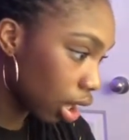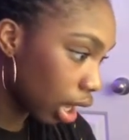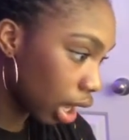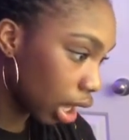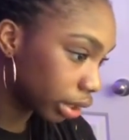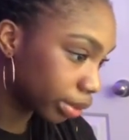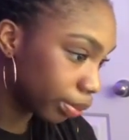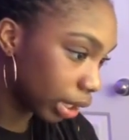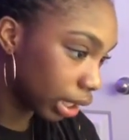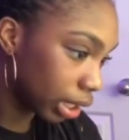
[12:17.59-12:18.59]
I
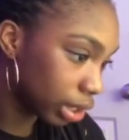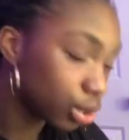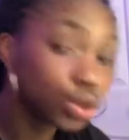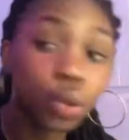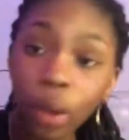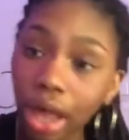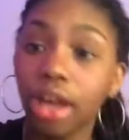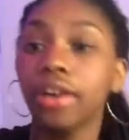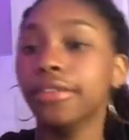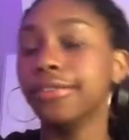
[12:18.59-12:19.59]
spent $12
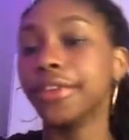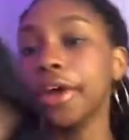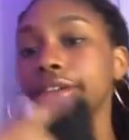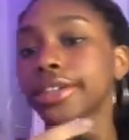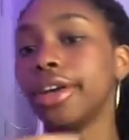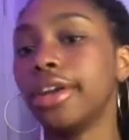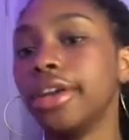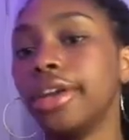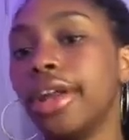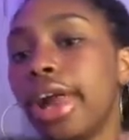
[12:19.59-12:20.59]
on it.
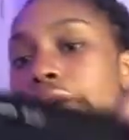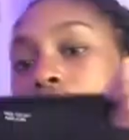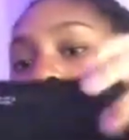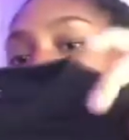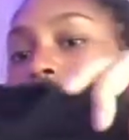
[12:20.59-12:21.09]
So